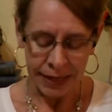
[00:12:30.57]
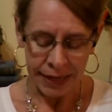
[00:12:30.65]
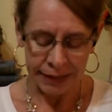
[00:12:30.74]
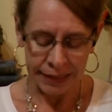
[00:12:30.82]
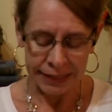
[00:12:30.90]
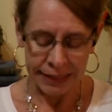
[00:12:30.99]

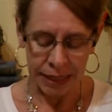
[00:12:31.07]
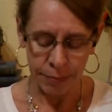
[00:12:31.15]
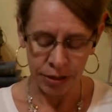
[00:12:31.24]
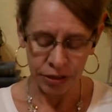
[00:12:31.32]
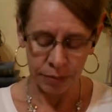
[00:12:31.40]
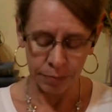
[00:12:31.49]
And they came
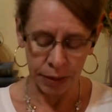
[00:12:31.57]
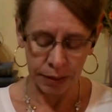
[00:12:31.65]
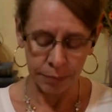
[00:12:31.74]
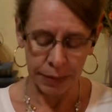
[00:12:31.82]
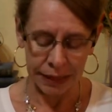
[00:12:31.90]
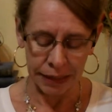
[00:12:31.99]
unto
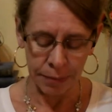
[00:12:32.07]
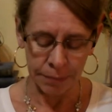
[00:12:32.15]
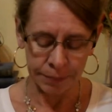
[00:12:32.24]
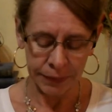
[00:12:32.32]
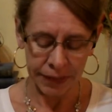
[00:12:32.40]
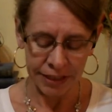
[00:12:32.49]

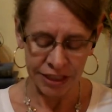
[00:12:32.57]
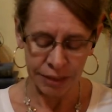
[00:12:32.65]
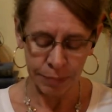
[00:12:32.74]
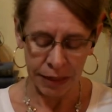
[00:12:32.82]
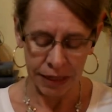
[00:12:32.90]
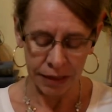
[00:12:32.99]
Balaam, and
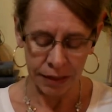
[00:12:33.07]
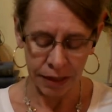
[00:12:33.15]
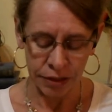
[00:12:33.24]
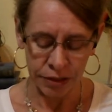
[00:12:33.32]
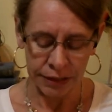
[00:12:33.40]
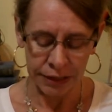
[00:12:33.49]
spake
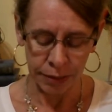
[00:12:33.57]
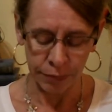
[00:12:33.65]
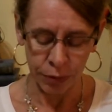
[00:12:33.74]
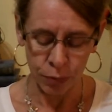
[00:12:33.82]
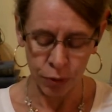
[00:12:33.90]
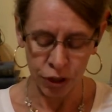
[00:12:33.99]
unto him
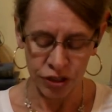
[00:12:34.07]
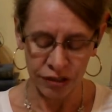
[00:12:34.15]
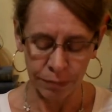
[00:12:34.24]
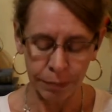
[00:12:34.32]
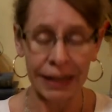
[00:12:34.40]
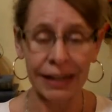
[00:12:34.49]
the words
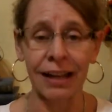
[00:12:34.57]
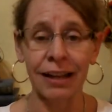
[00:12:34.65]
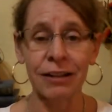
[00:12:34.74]
of Balak.